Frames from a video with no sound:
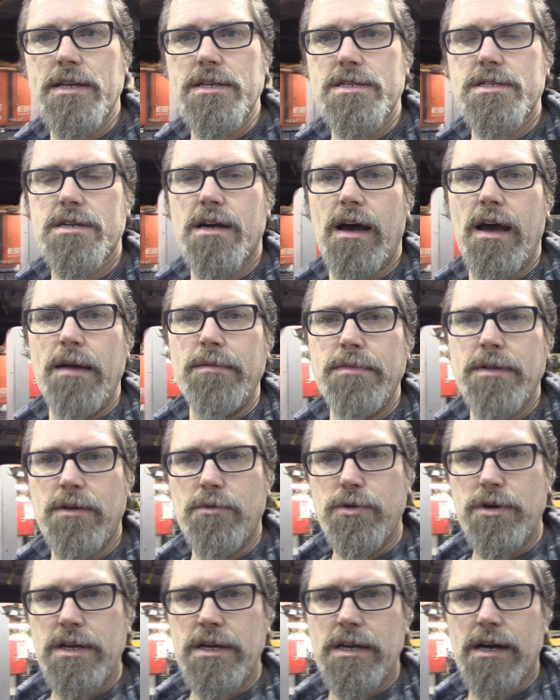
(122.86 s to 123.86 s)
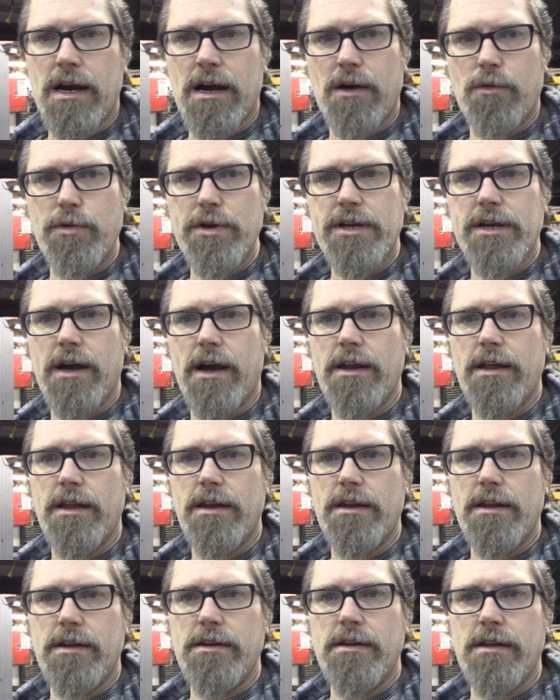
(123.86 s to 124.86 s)
is time that we
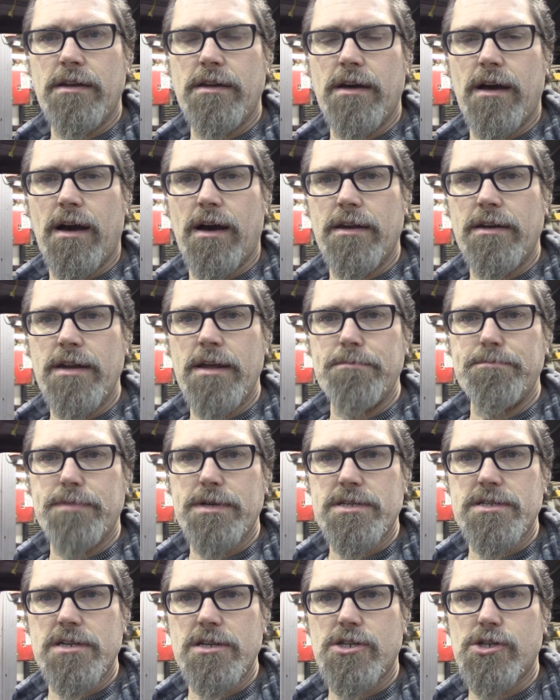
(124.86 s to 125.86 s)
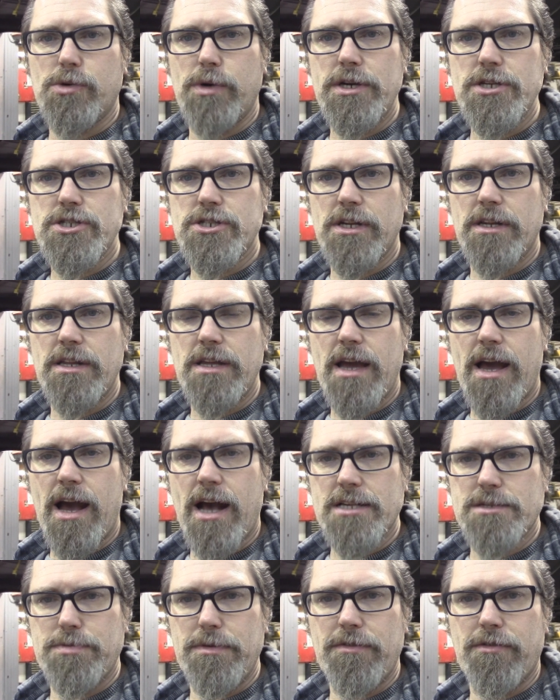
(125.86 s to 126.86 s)
kind of nip this situation in the
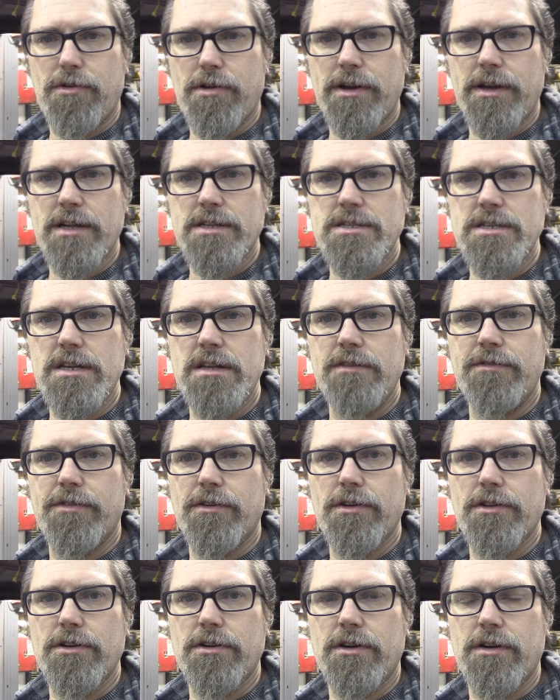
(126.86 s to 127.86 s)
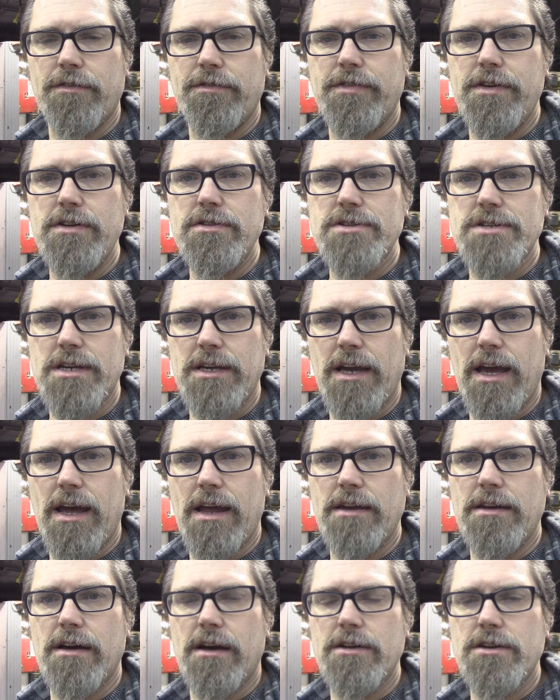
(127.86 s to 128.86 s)
ass before it gets any further confusing.
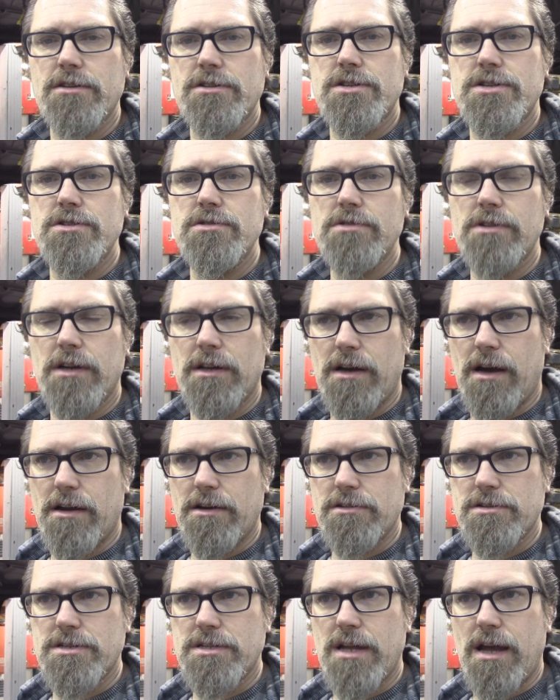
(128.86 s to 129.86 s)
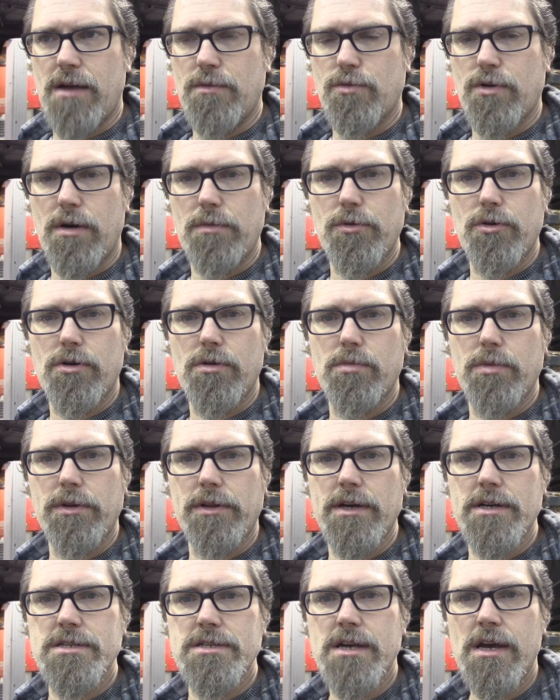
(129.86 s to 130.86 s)
And you're soon going to understand where I'm going with
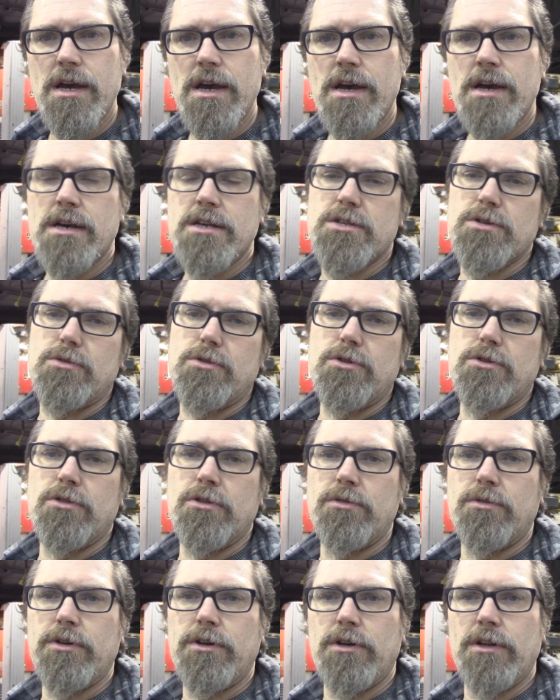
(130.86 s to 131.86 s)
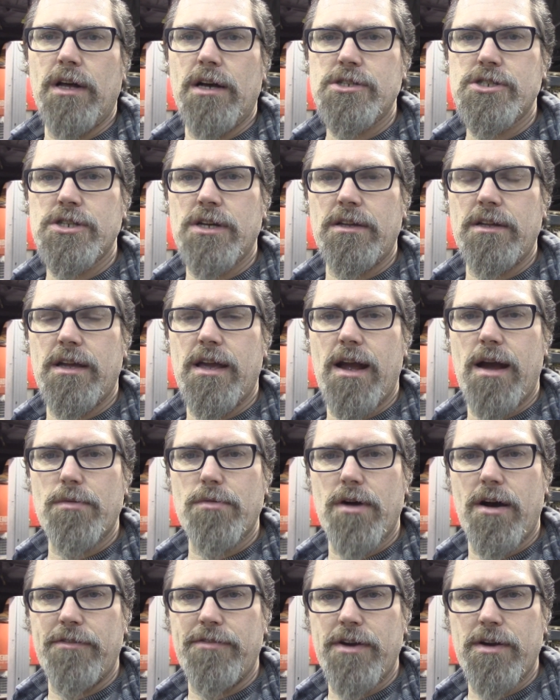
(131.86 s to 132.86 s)
this. So we'll shut the
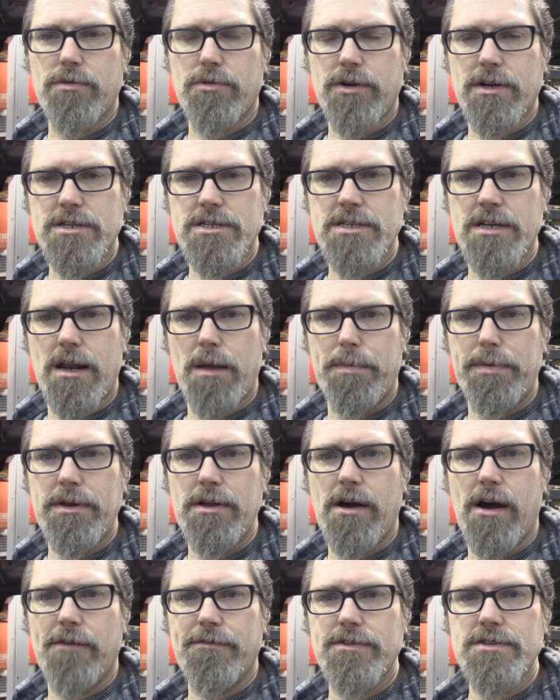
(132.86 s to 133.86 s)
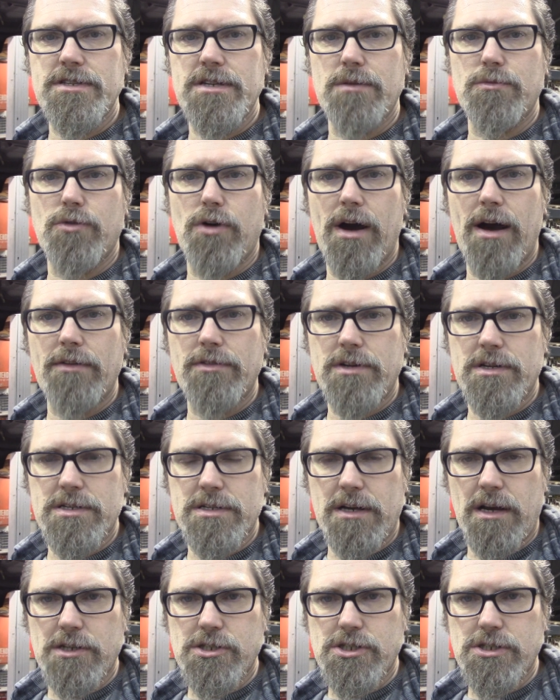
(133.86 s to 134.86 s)
camera off here, we'll get set up in the office, and we'll have a
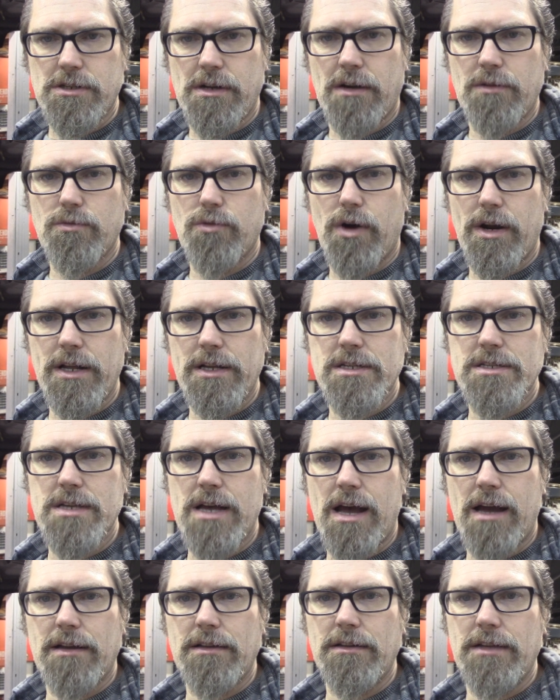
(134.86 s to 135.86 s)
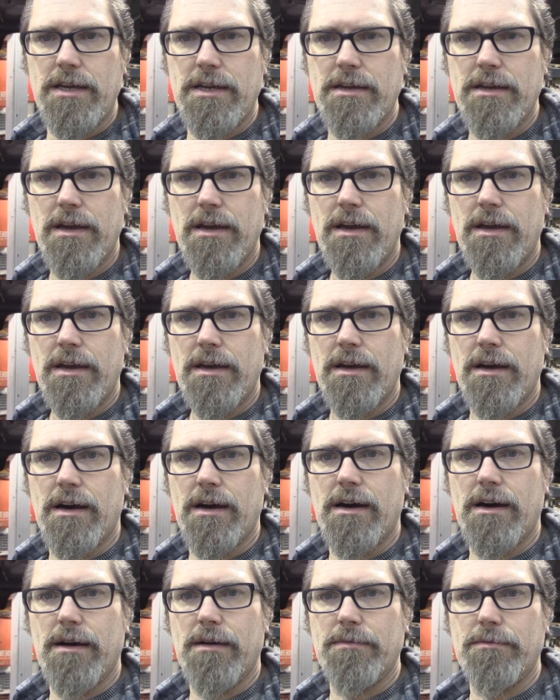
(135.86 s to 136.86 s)
discussion on what exactly
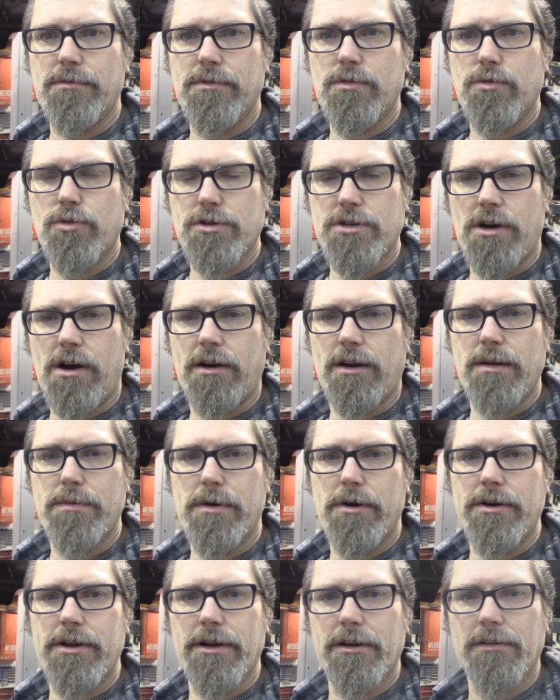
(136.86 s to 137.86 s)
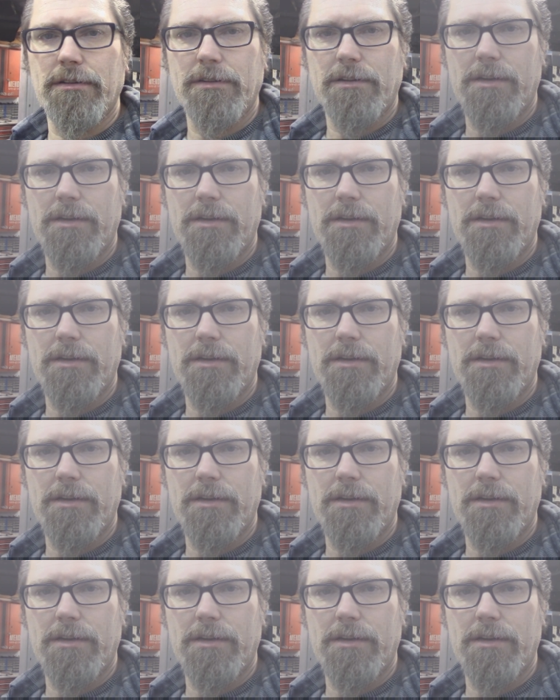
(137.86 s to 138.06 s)
we're talking about here.